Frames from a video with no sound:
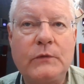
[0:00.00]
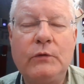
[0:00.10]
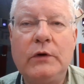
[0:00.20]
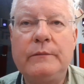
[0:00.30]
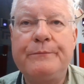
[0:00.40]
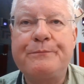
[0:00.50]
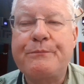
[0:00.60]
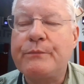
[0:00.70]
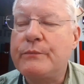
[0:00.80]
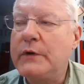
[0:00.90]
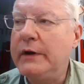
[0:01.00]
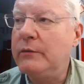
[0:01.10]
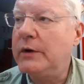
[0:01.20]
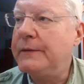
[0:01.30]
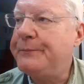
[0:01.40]
Well,
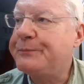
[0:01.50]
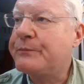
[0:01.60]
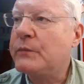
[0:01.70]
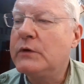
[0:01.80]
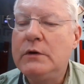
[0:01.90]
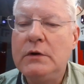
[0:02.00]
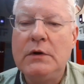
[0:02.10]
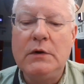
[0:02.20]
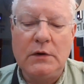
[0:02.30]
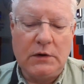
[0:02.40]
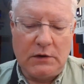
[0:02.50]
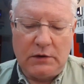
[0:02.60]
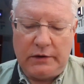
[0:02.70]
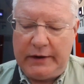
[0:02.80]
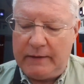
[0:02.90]
anyway,
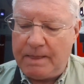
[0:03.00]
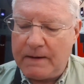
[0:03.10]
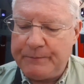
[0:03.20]
yeah,